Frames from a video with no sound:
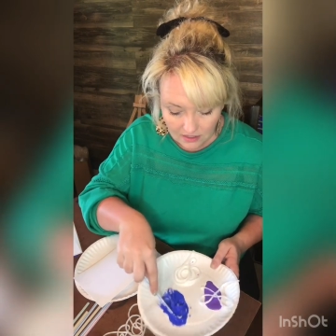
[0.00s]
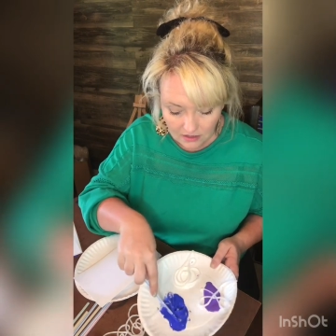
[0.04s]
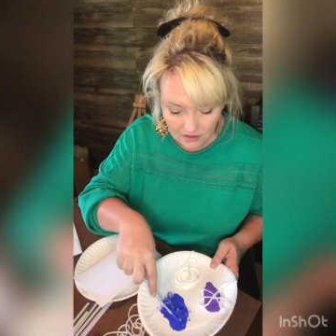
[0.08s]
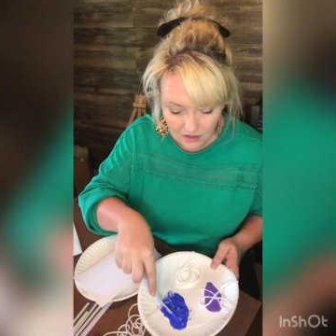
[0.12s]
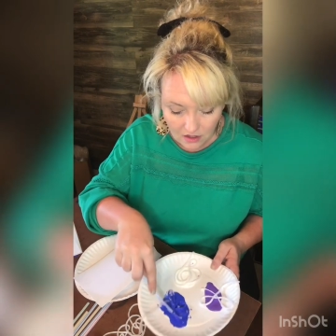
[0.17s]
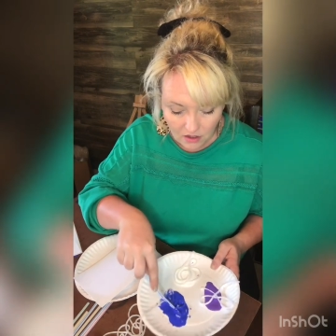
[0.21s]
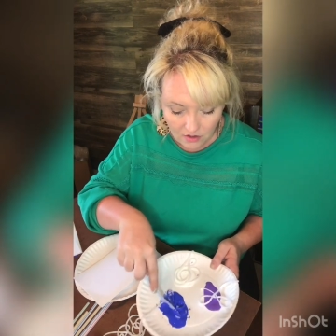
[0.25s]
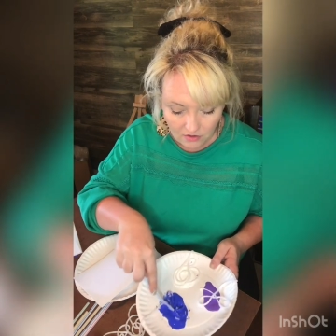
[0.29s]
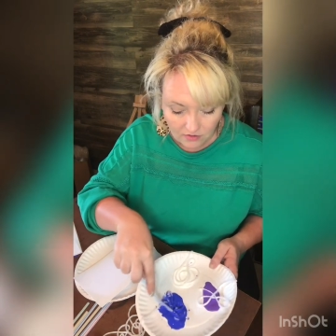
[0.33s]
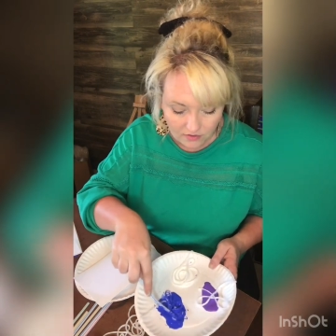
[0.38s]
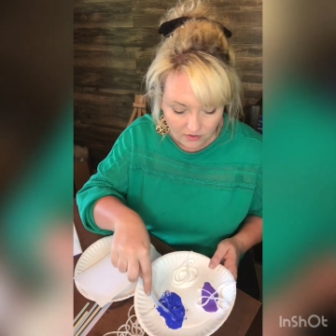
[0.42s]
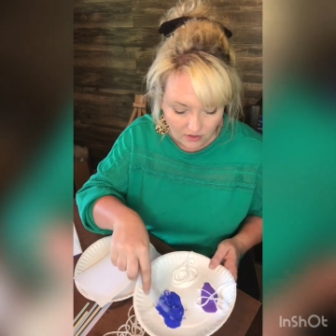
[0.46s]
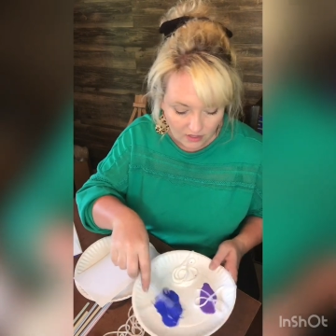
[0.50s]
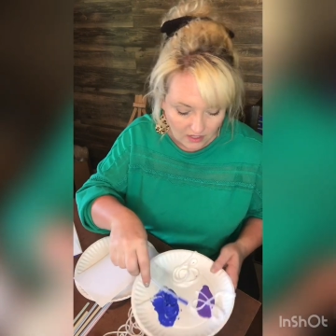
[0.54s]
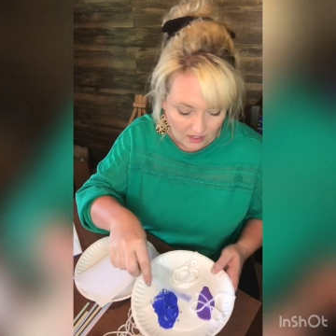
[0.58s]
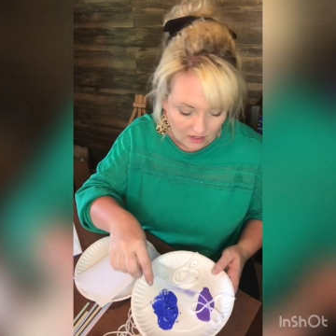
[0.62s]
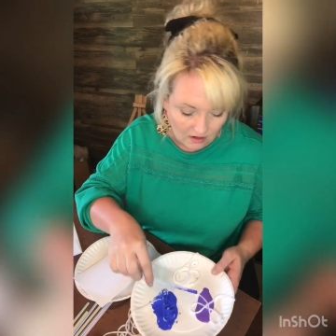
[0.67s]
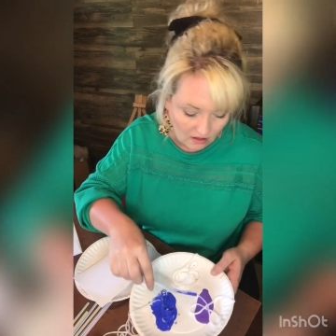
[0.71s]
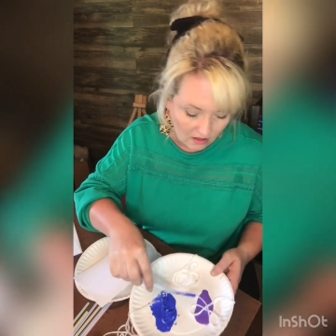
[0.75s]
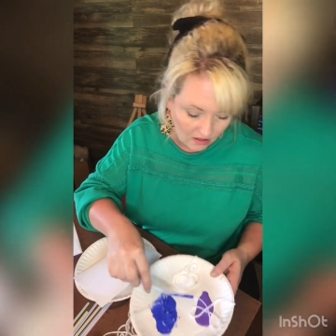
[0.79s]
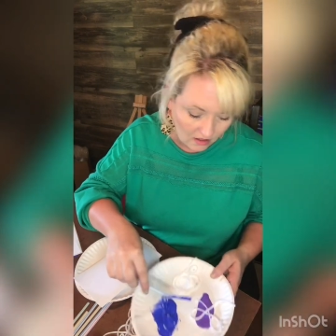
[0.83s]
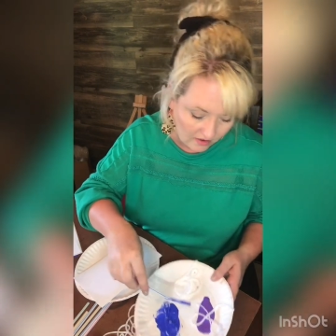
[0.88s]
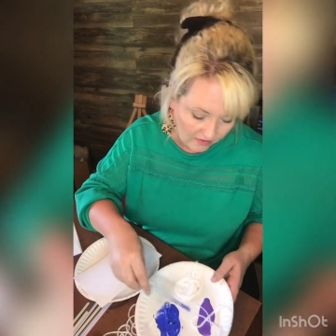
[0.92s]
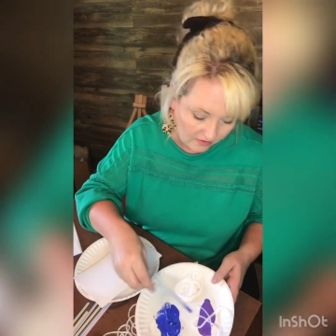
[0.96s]
hopefully get
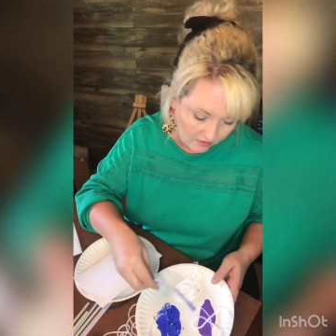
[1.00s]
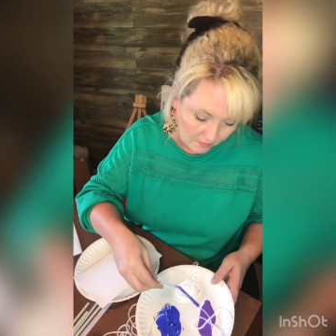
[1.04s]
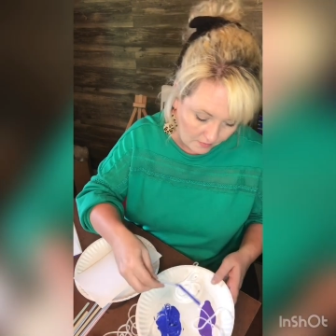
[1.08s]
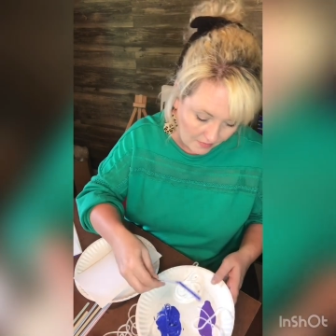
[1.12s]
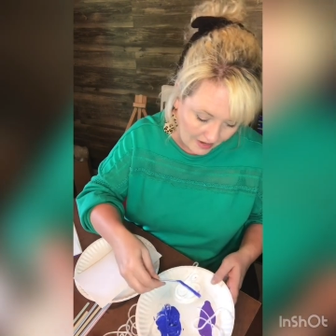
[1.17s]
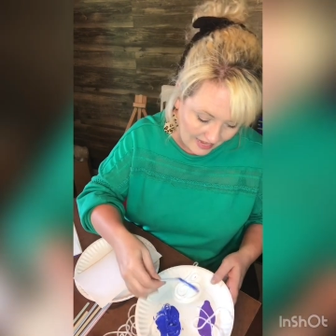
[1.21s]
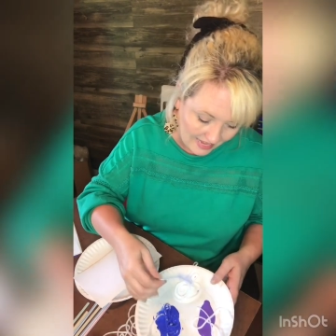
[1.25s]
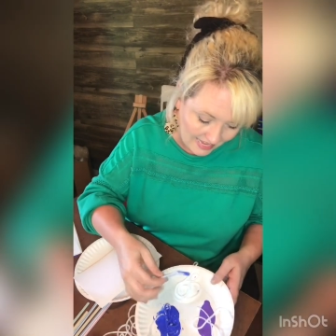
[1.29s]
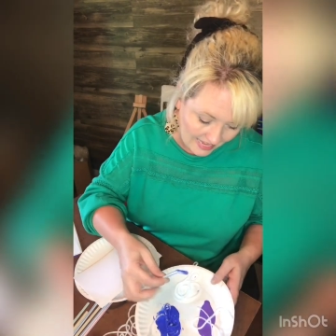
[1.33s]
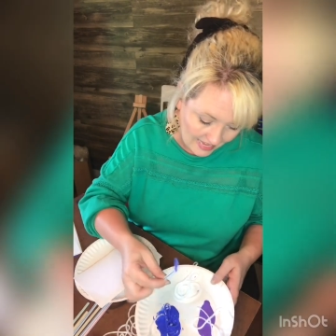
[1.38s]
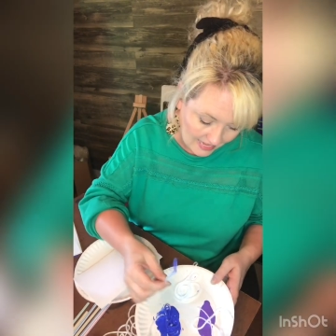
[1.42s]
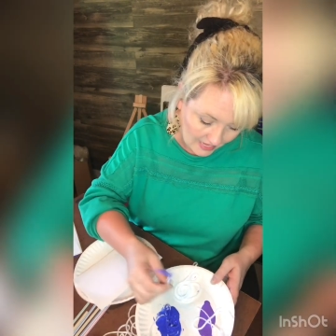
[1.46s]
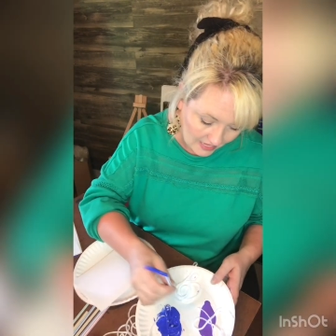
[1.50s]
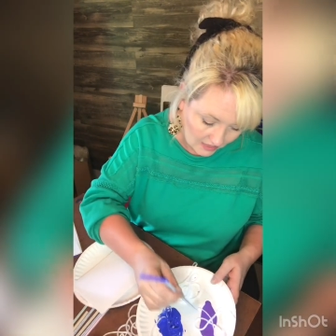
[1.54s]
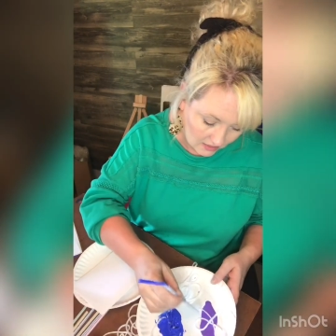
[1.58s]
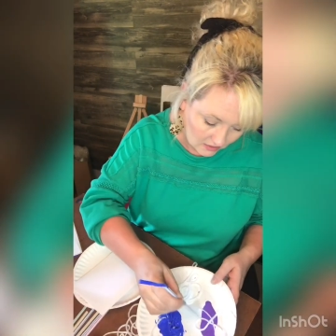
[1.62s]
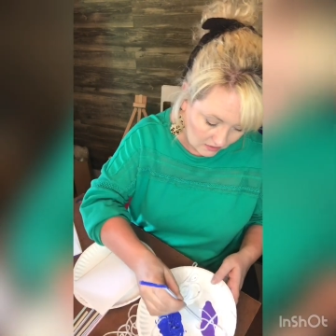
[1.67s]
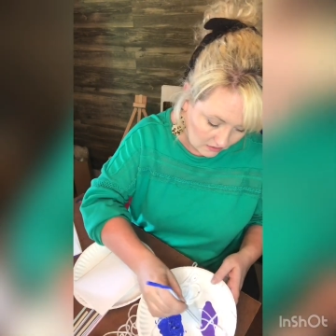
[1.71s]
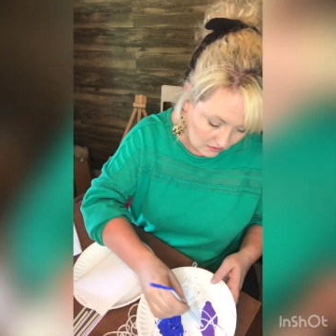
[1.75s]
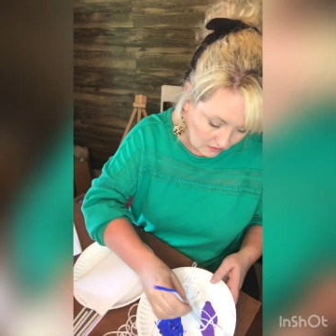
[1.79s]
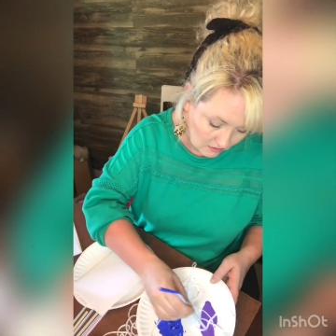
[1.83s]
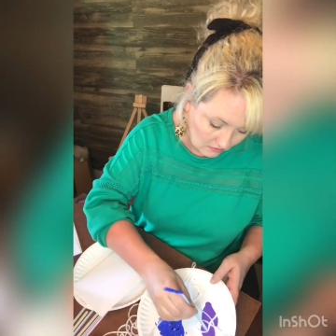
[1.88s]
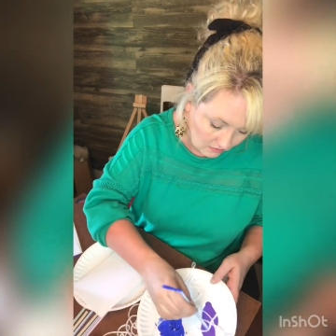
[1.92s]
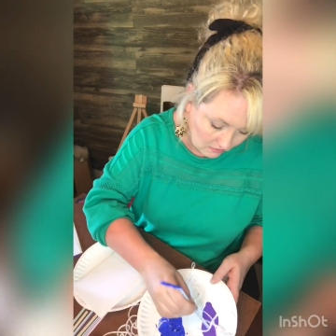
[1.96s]
all over my
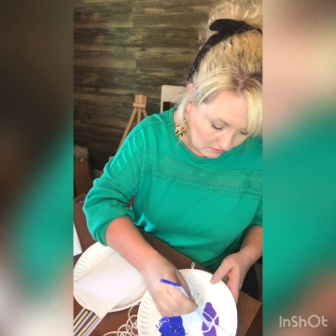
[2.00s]
hands.